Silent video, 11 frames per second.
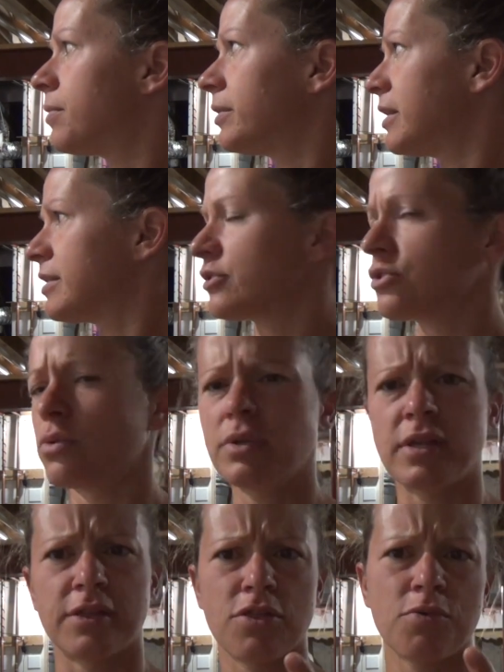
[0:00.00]
believe there's
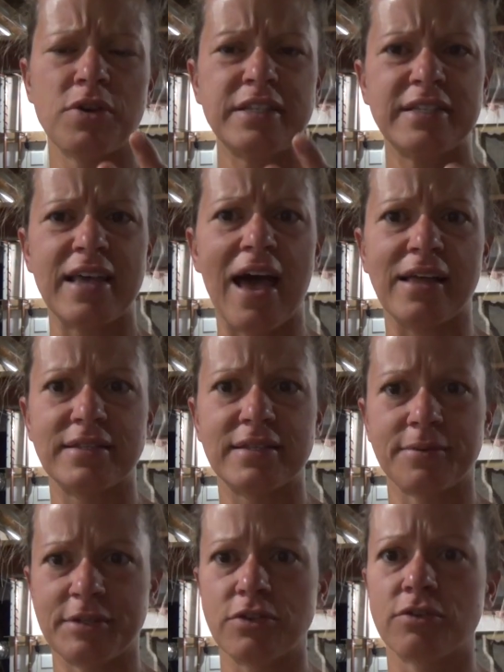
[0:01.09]
only three sets.
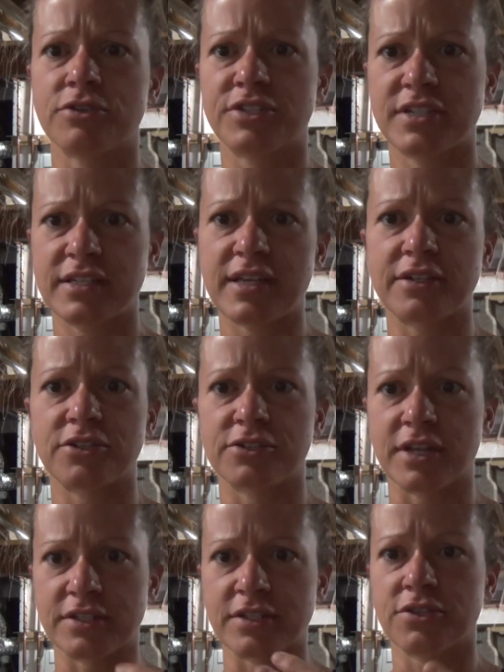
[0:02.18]
I mean, so there's six
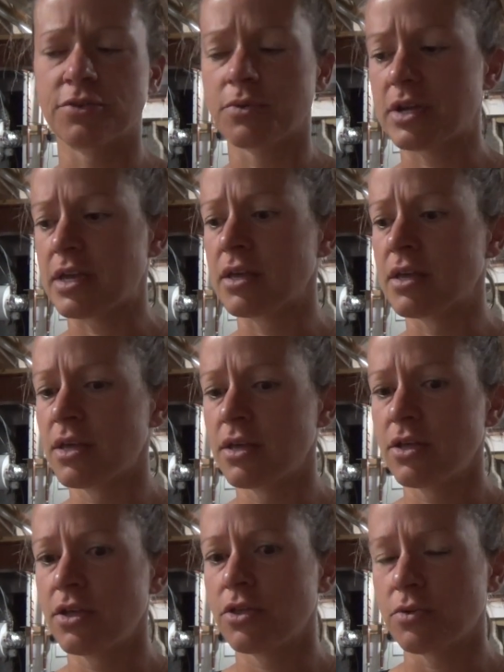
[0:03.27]
exercises, three
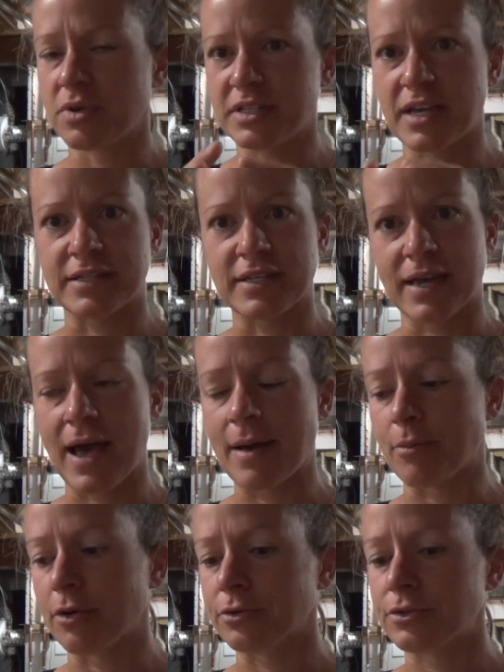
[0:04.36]
sets of
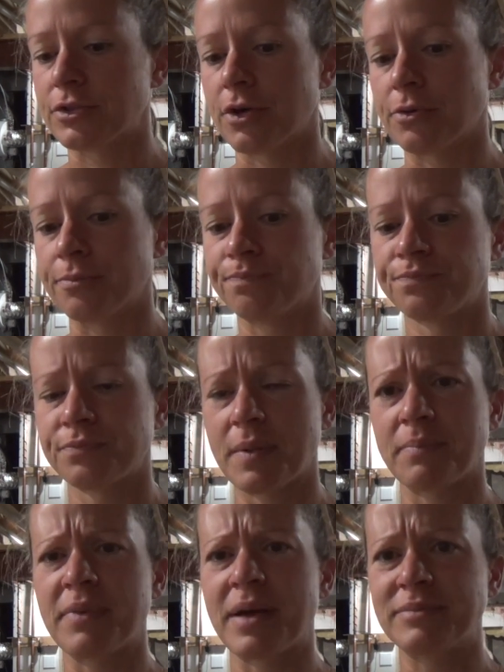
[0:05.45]
combos. So
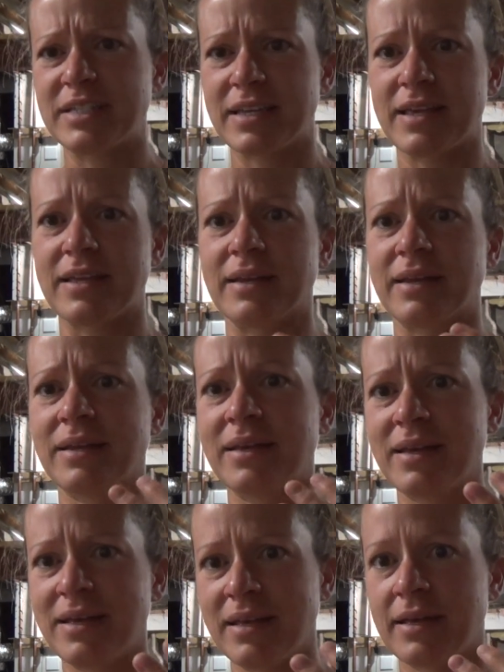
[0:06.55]
I'm digging,
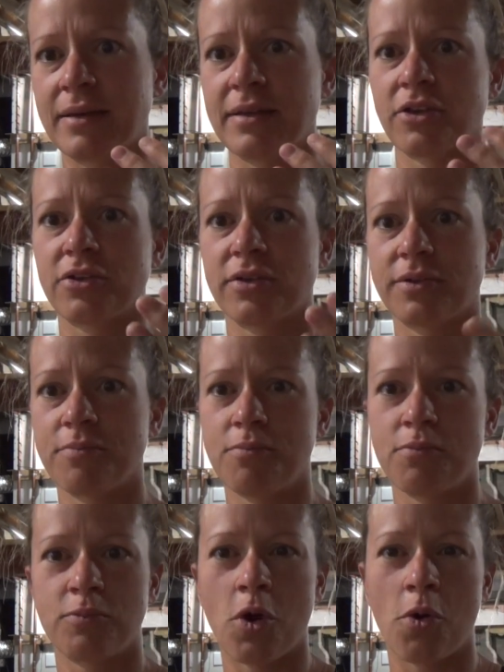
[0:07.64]

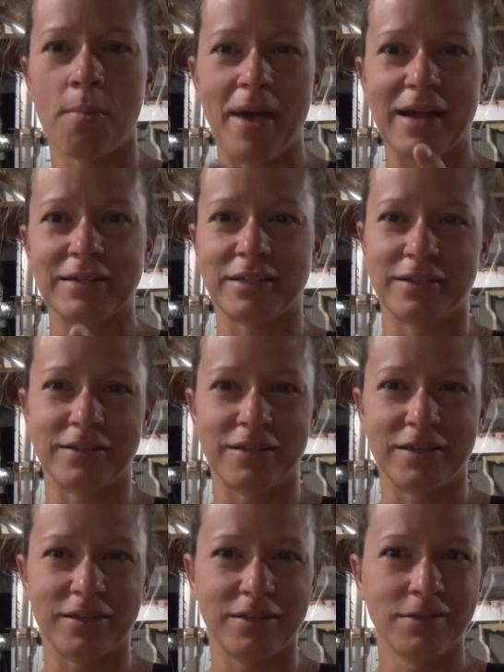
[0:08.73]
going back to
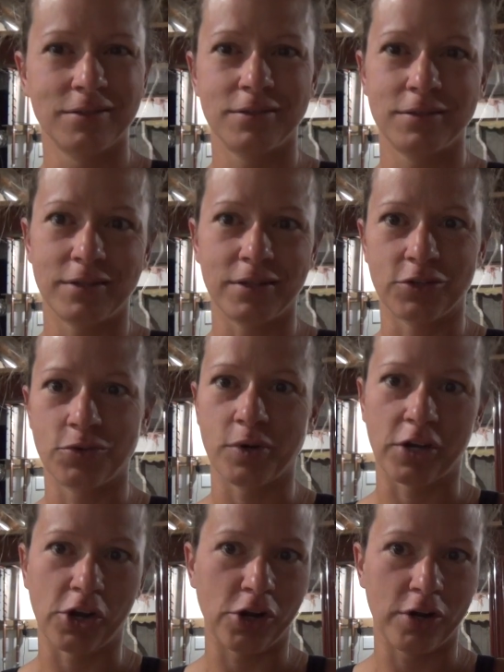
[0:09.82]
the
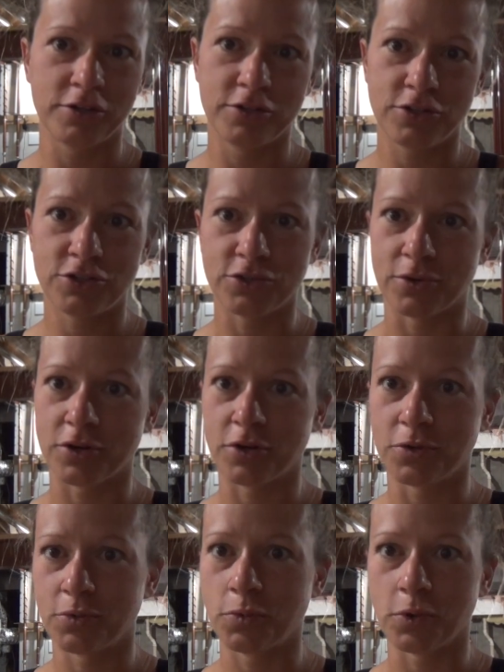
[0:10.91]
quicker,
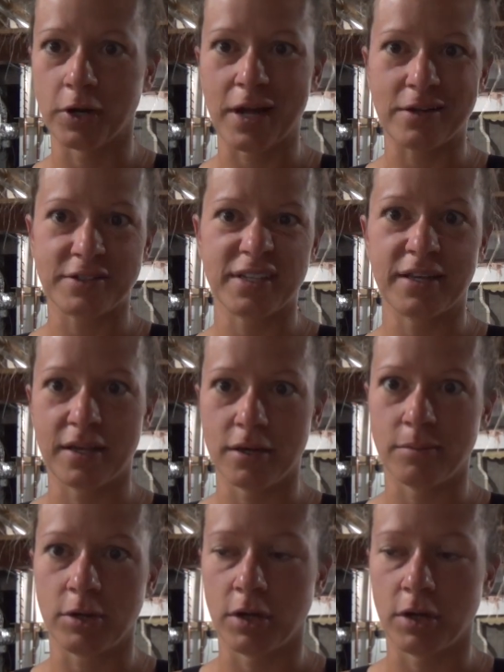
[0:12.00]
shorter workouts and getting them